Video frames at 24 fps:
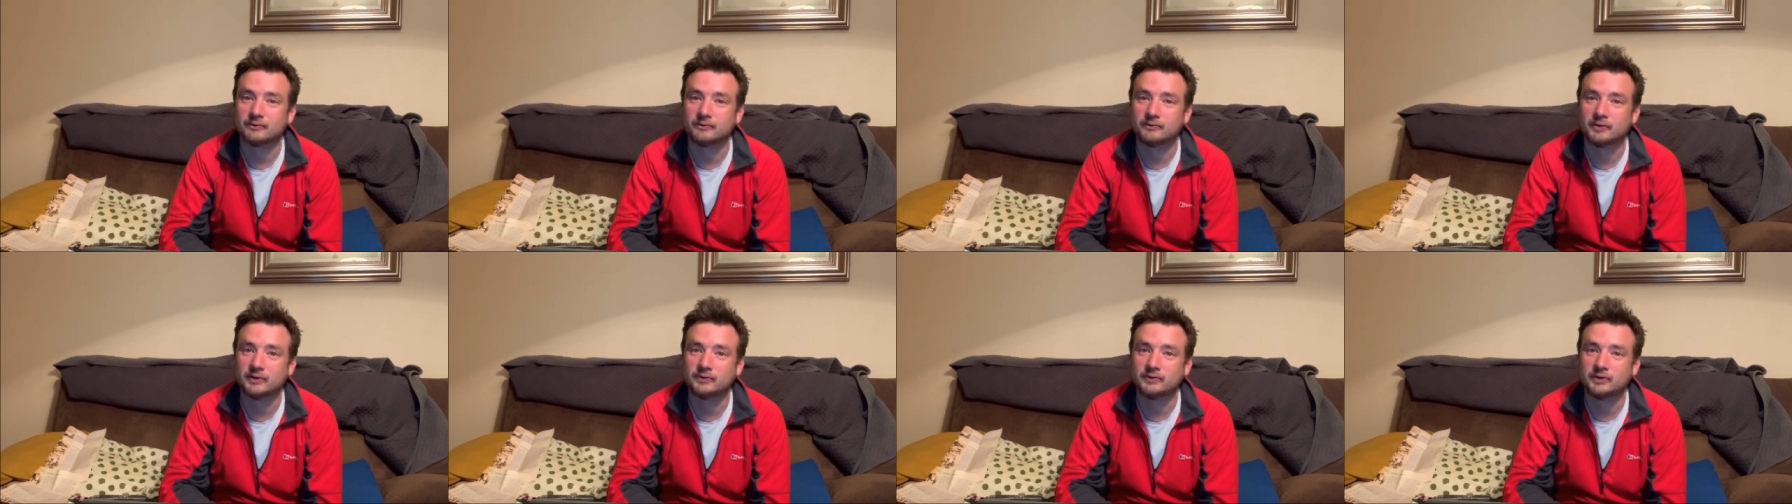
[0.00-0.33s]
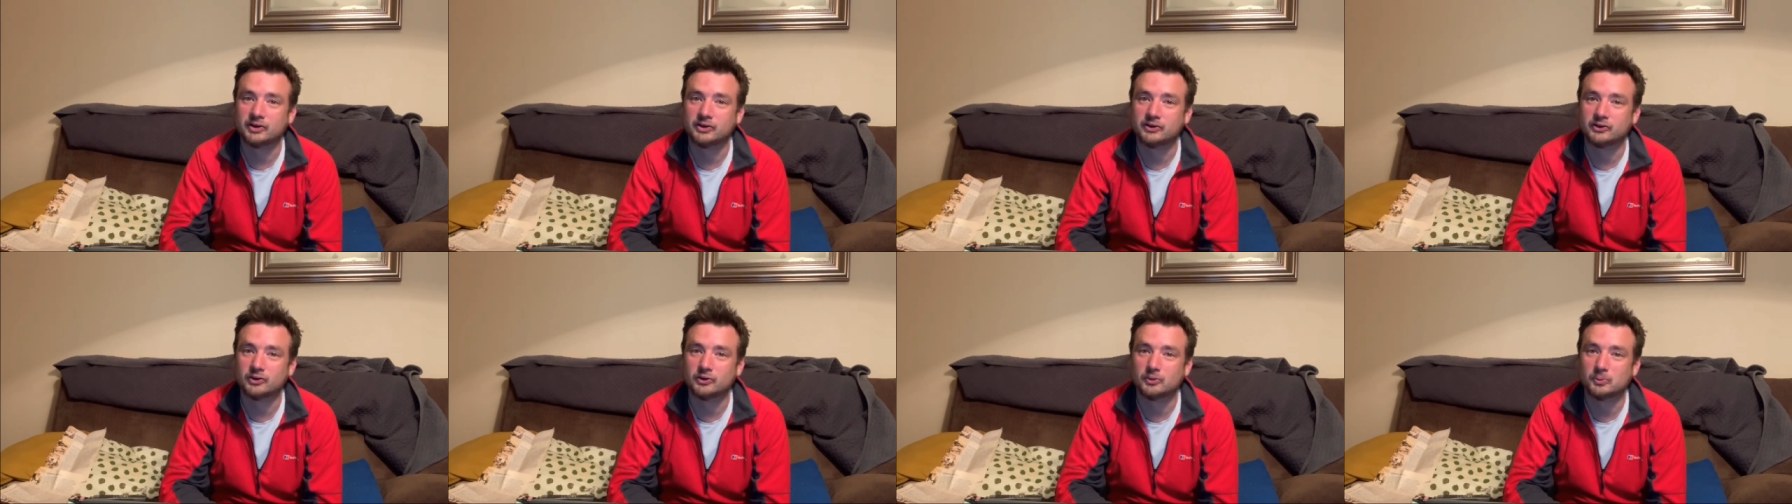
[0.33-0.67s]

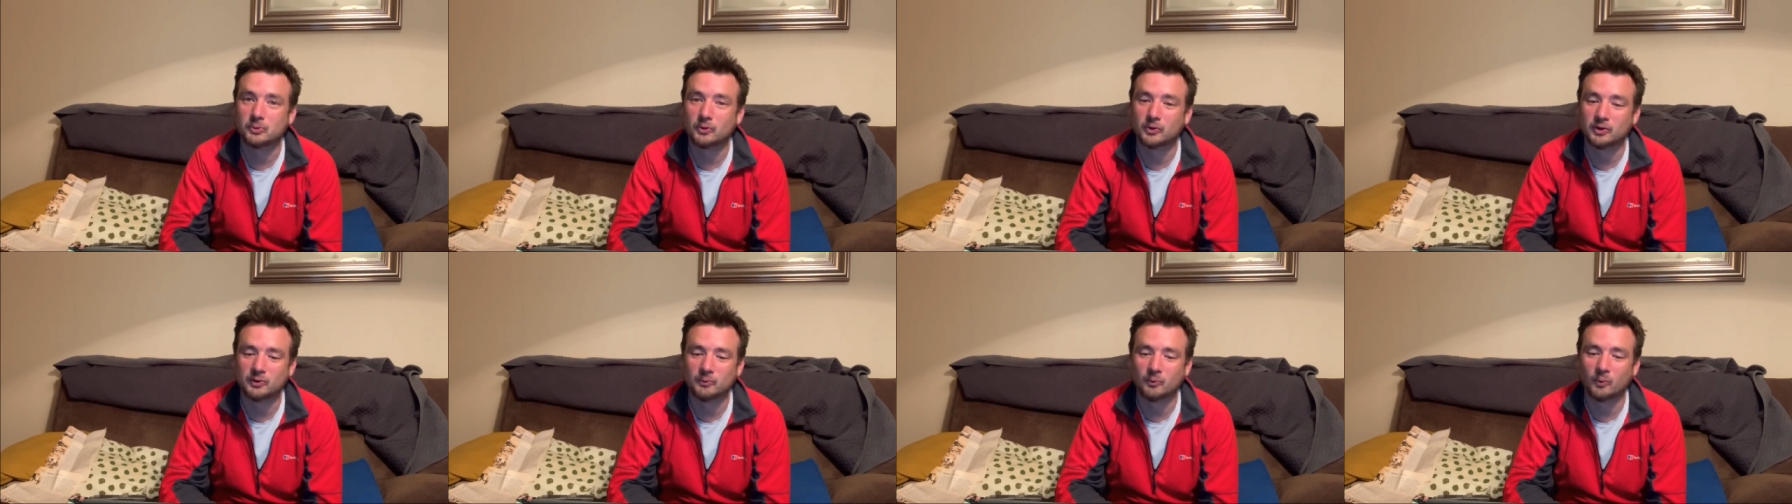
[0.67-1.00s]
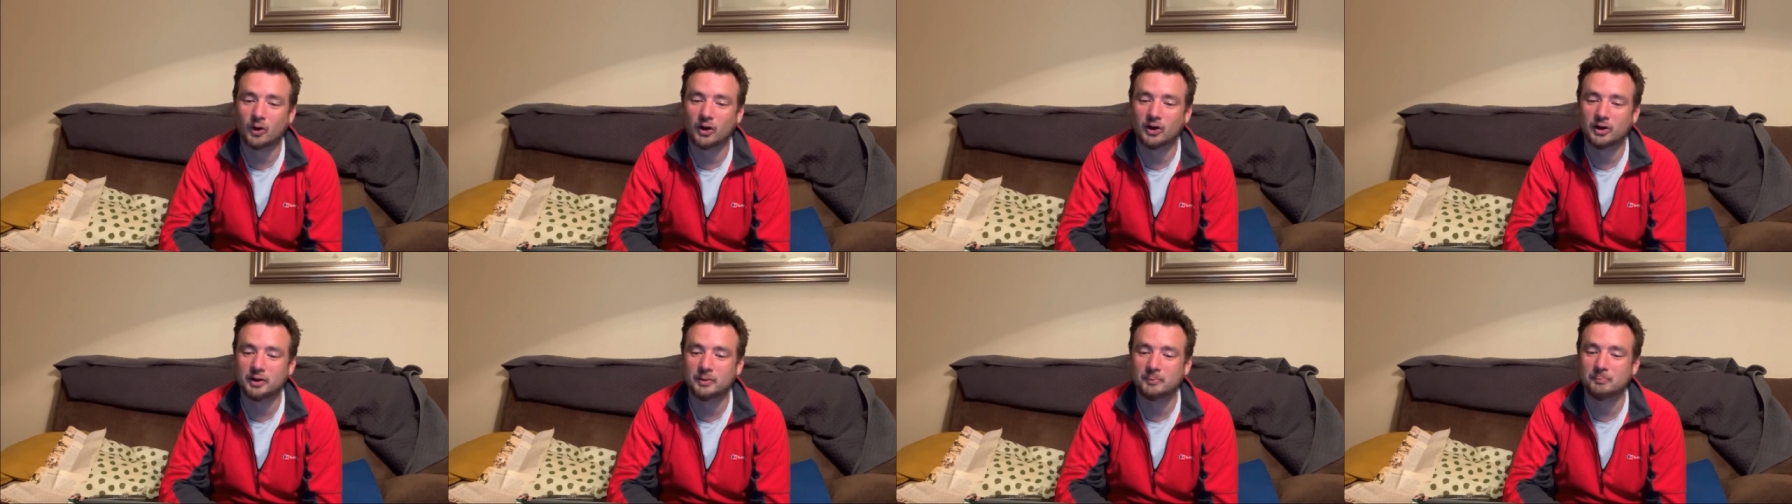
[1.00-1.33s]
fifty-two point
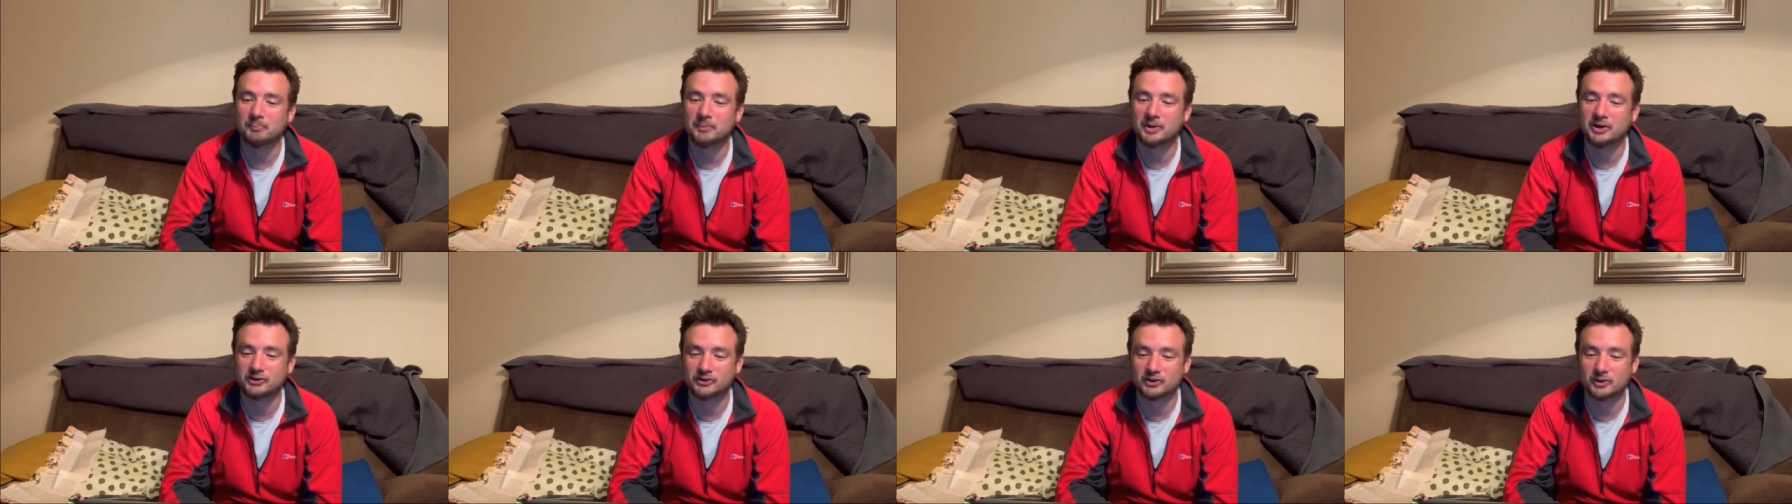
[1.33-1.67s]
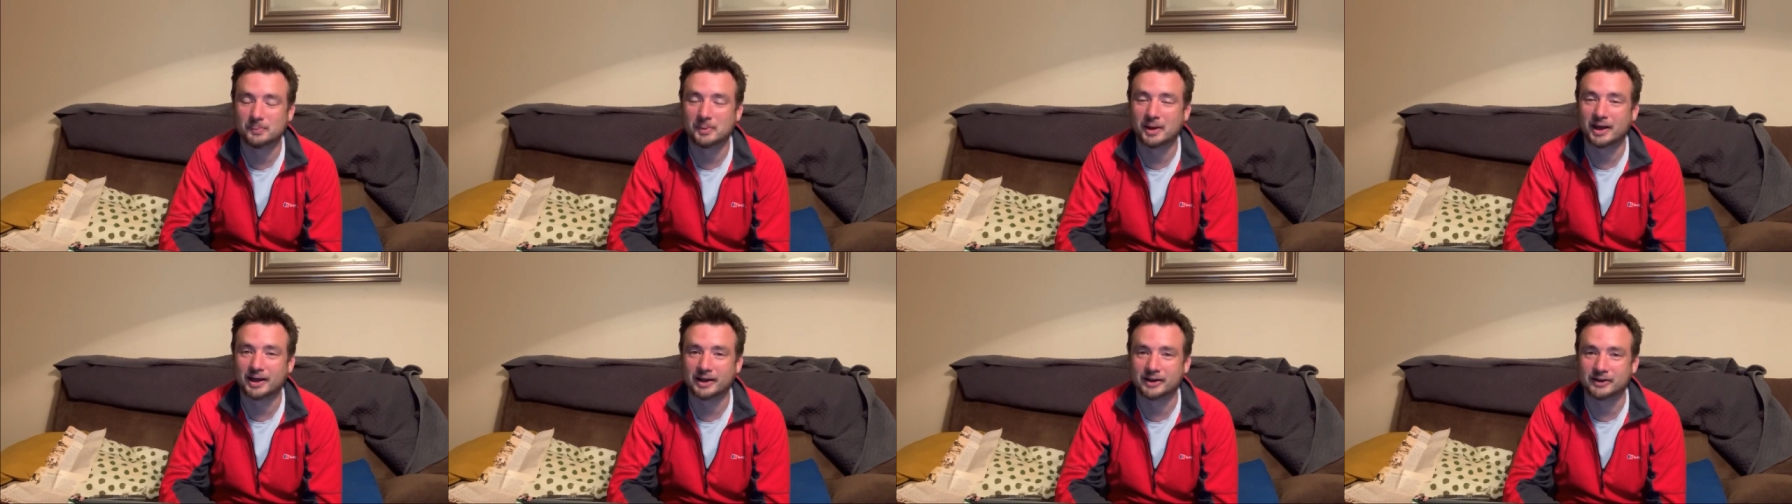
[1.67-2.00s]
one meter
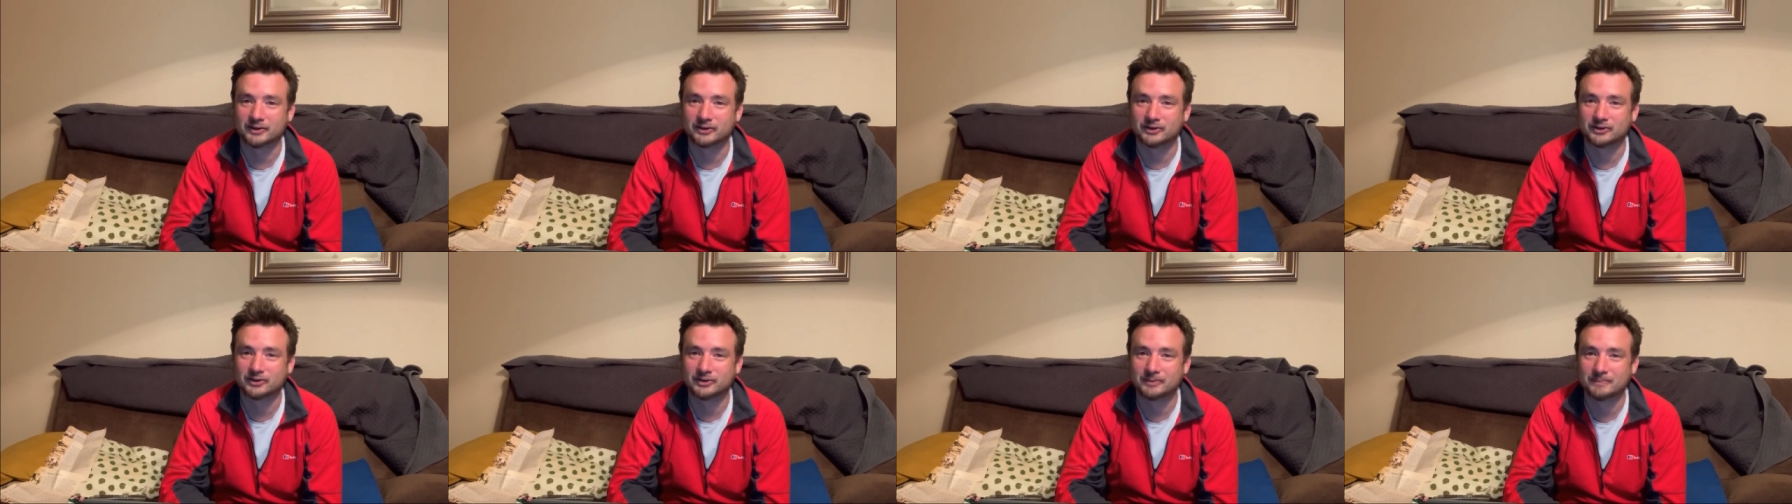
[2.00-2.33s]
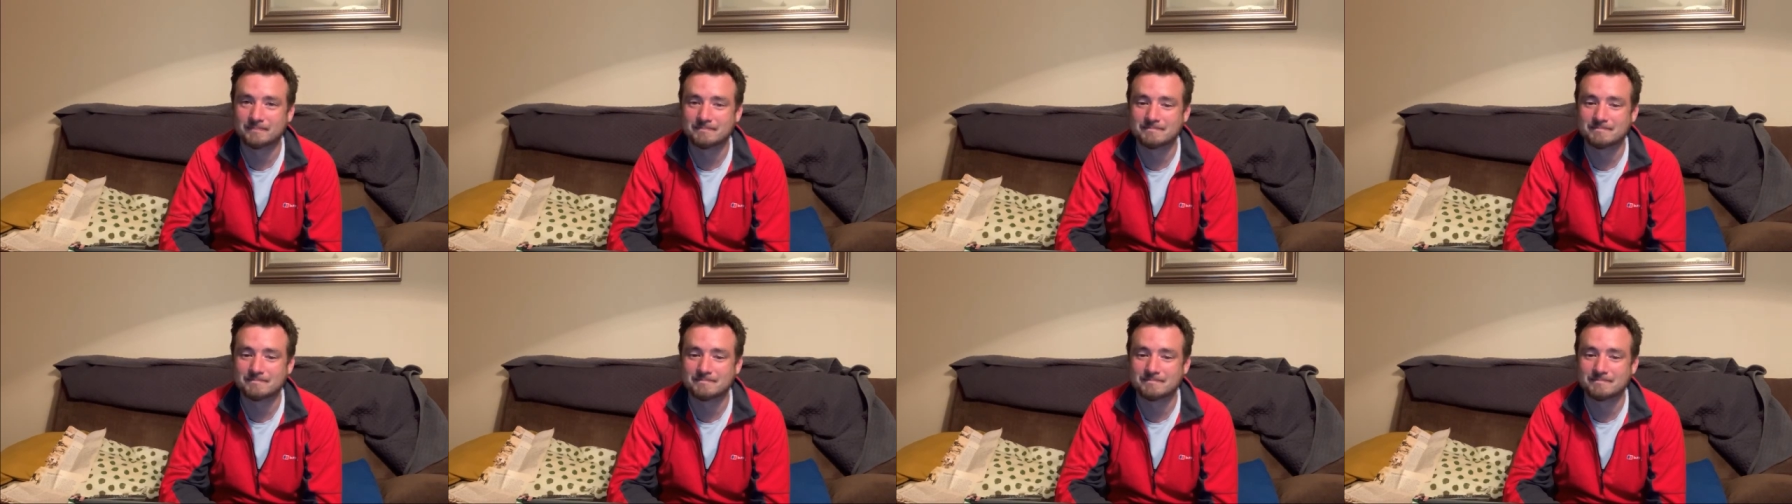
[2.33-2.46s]
bands.